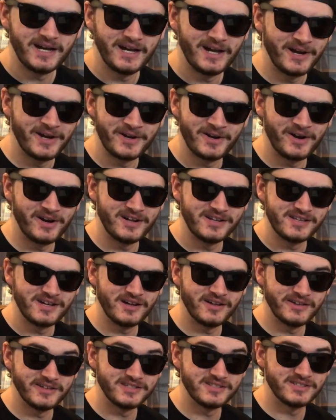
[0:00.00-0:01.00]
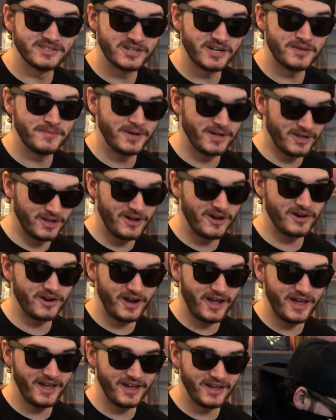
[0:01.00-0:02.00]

I can already tell this is gonna be a long day.